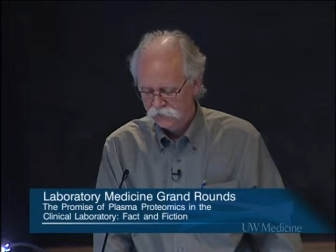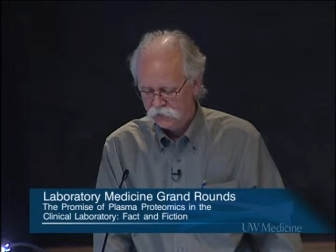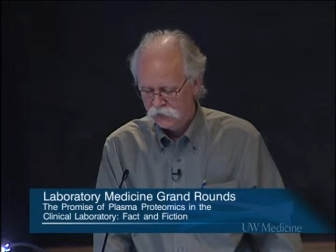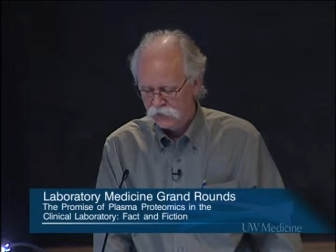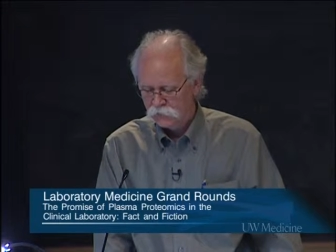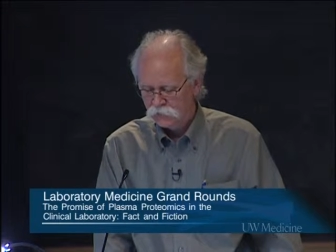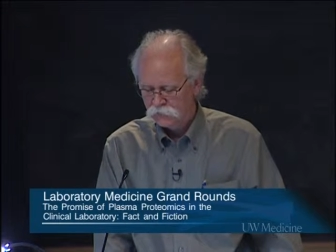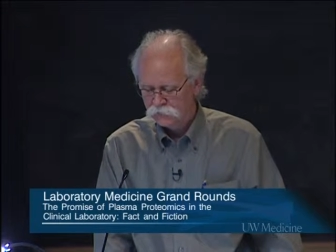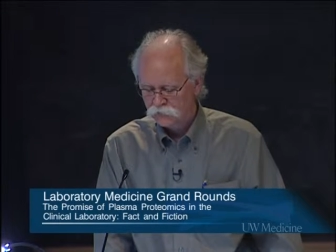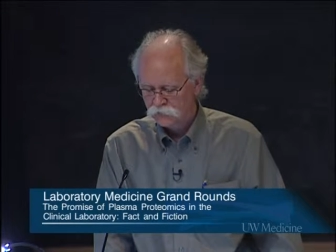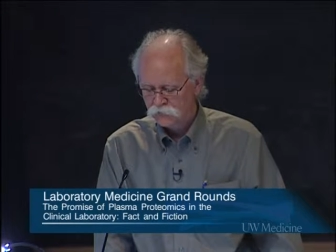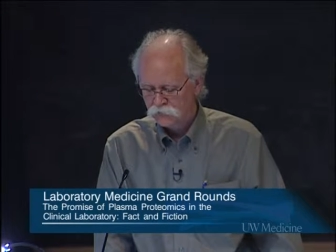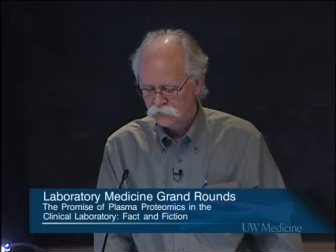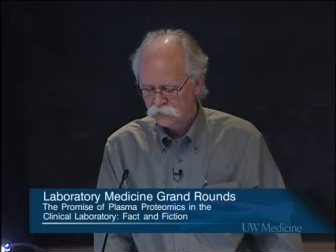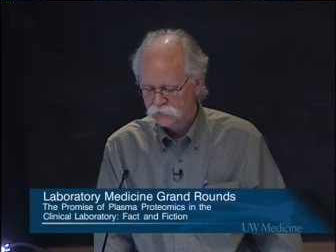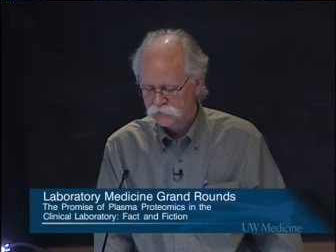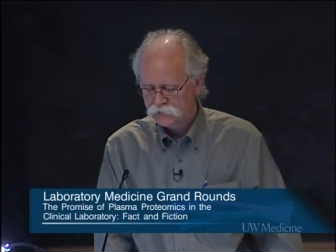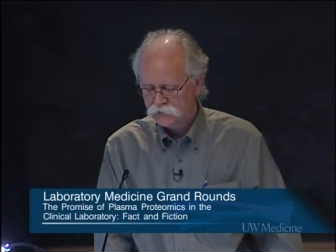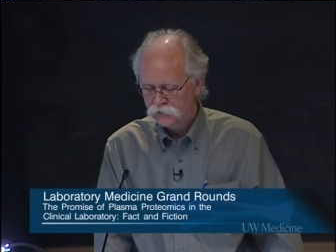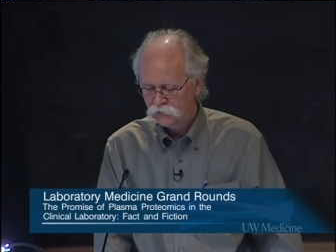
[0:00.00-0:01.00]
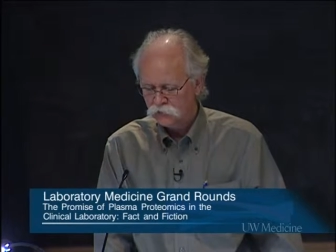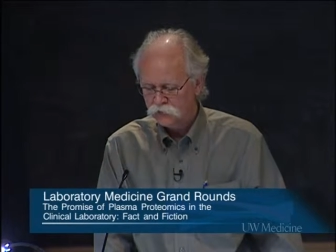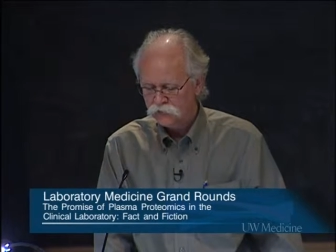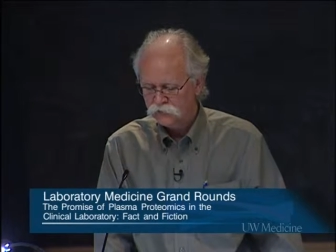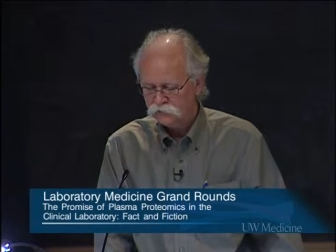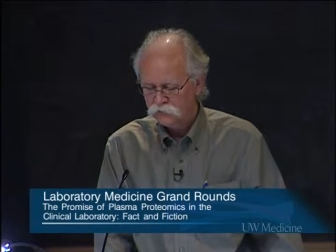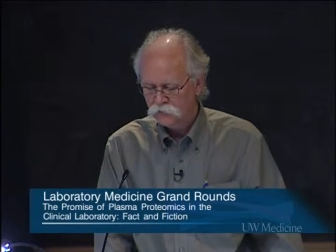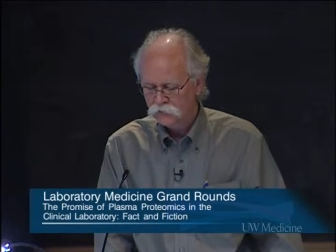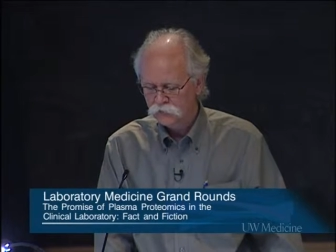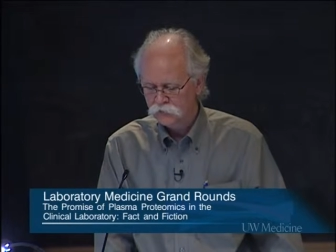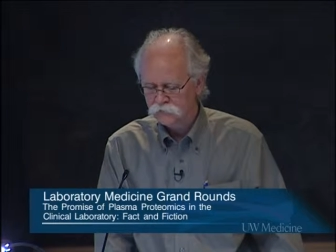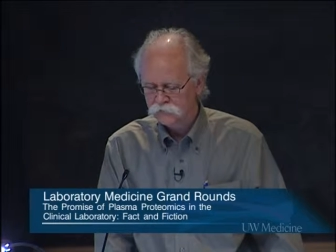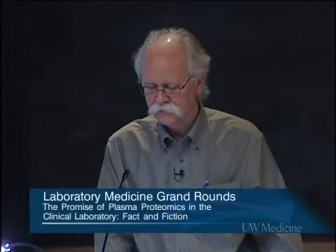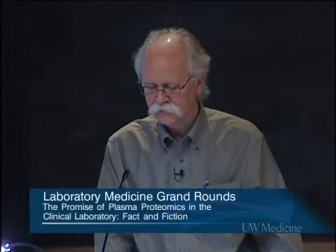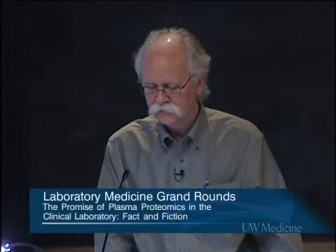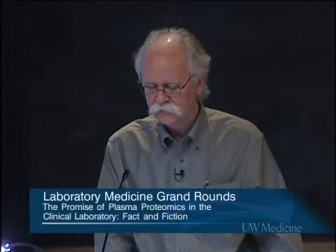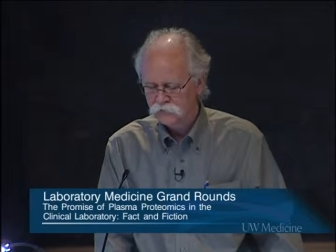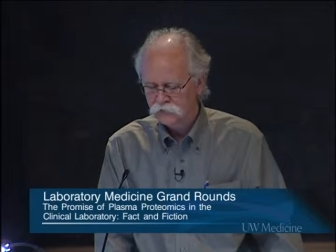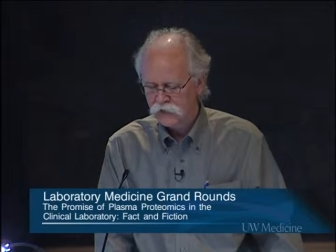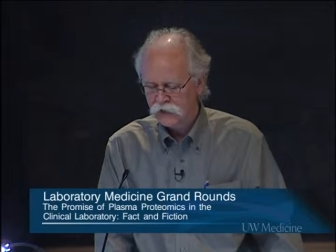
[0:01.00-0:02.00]
However, there is increased focus
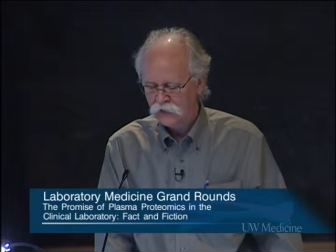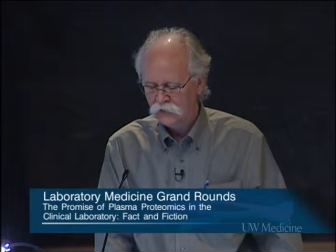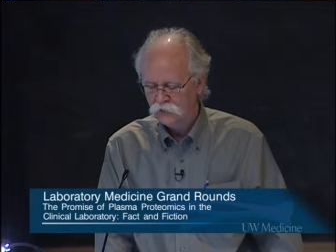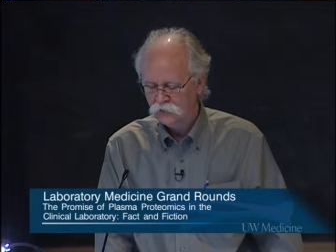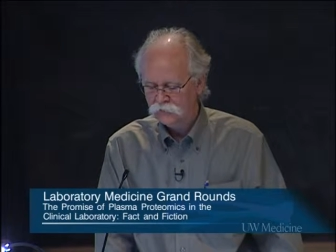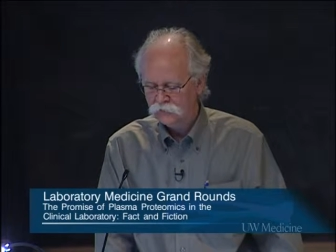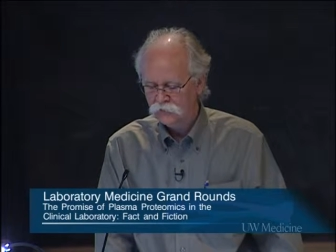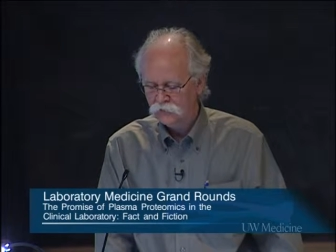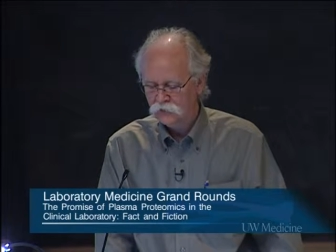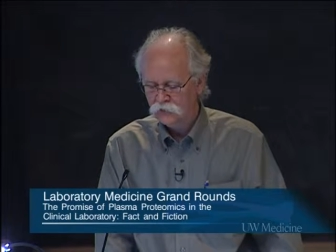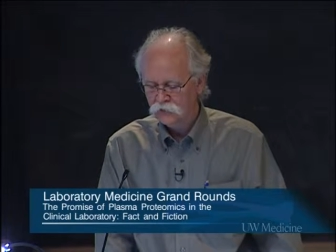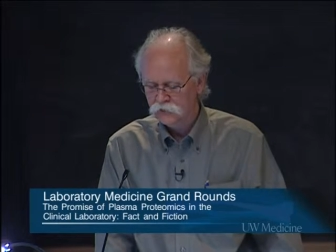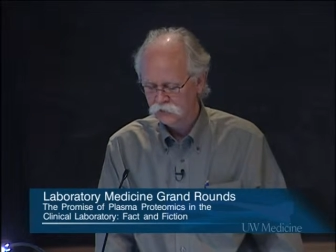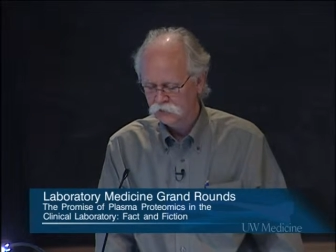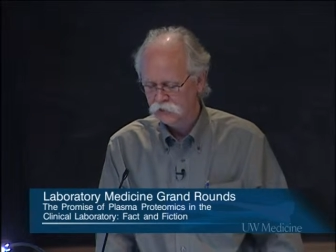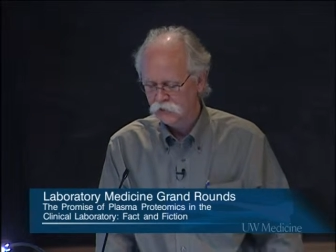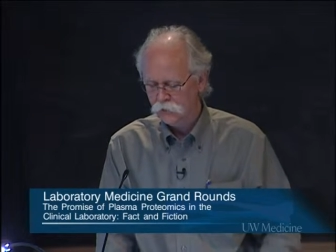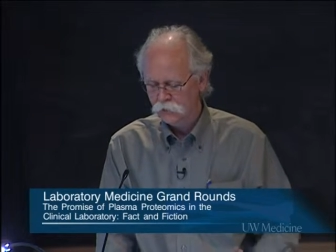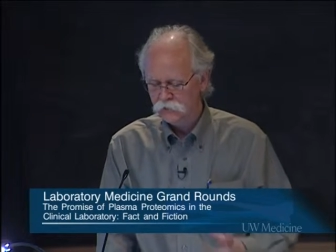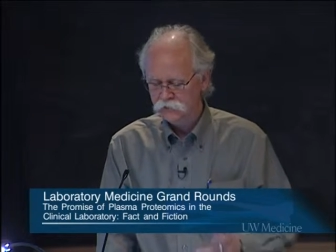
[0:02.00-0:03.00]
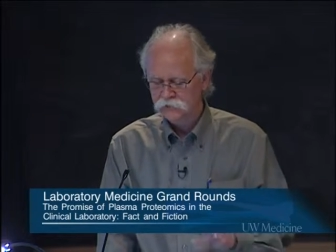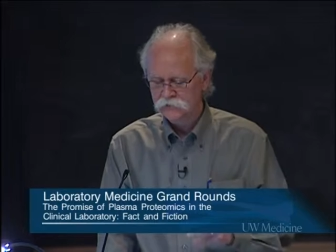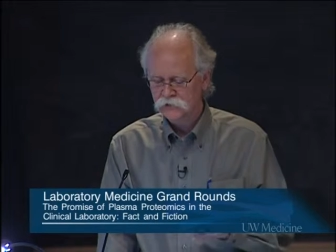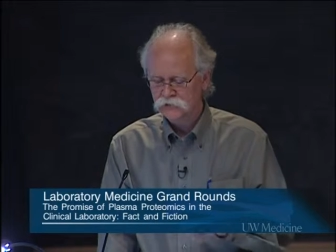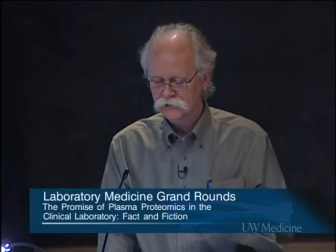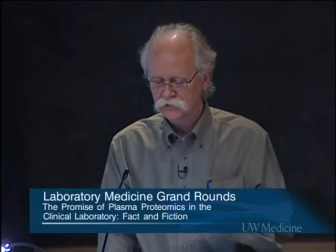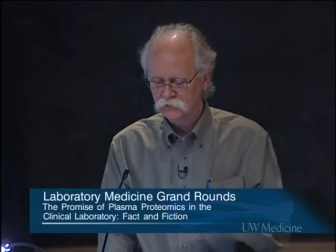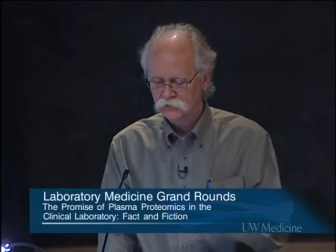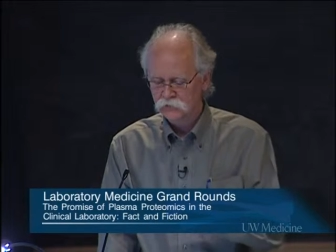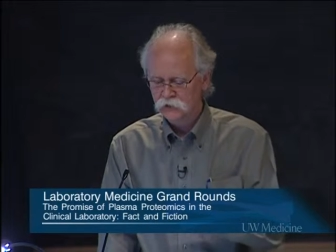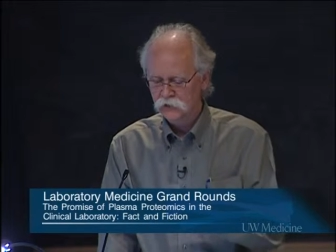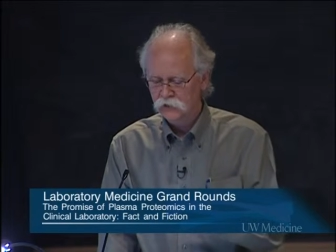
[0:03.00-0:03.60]
now on, on this issue.